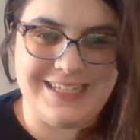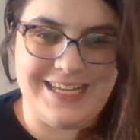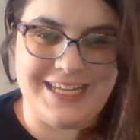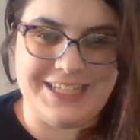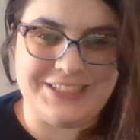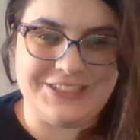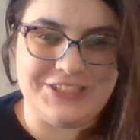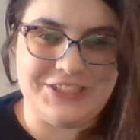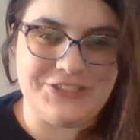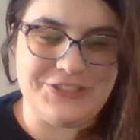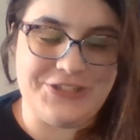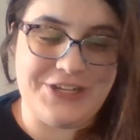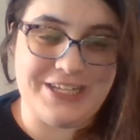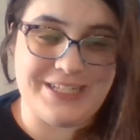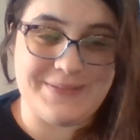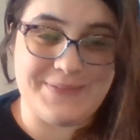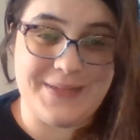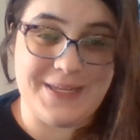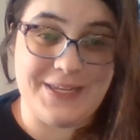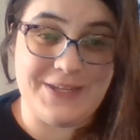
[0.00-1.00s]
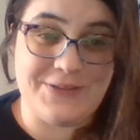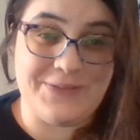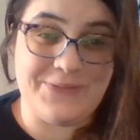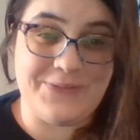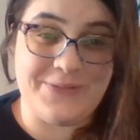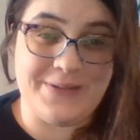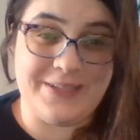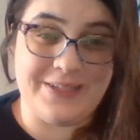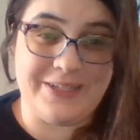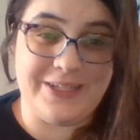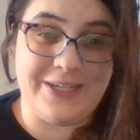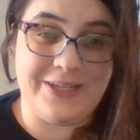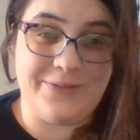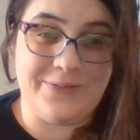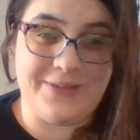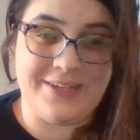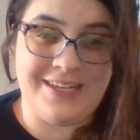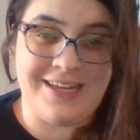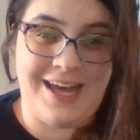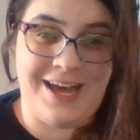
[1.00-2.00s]
And trust me, you really
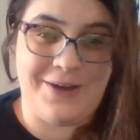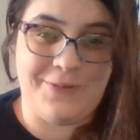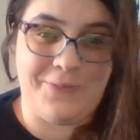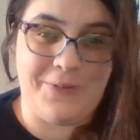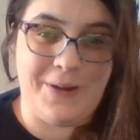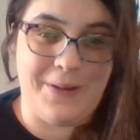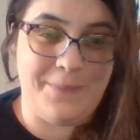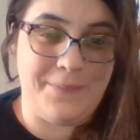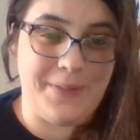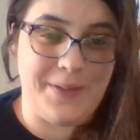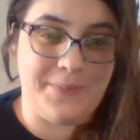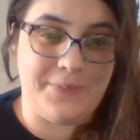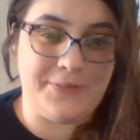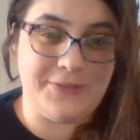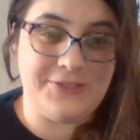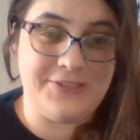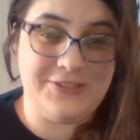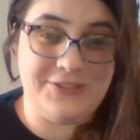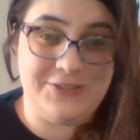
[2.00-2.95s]
would not want people to